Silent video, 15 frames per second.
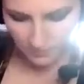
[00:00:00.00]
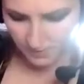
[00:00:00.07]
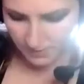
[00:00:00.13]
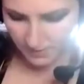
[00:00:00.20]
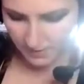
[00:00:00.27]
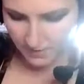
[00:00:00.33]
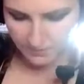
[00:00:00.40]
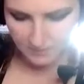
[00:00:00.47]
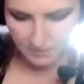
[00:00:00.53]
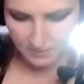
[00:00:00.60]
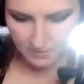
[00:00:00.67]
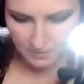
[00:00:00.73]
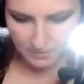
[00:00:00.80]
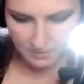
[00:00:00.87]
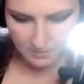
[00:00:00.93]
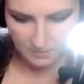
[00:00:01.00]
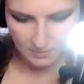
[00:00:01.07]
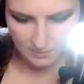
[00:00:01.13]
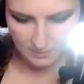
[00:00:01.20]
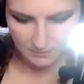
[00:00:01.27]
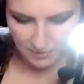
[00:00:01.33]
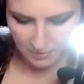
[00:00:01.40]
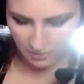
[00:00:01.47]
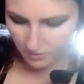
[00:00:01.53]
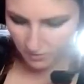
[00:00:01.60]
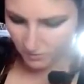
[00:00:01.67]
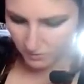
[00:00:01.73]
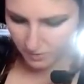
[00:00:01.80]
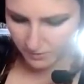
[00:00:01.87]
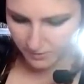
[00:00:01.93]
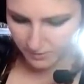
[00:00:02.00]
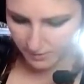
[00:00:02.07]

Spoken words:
Let me find a good one.